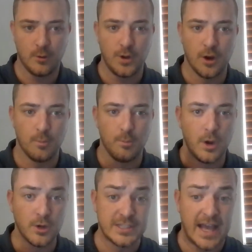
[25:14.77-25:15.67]
we are
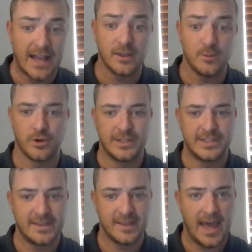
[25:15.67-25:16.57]
most likely
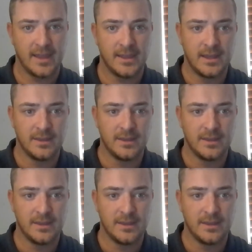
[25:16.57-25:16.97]
printing that.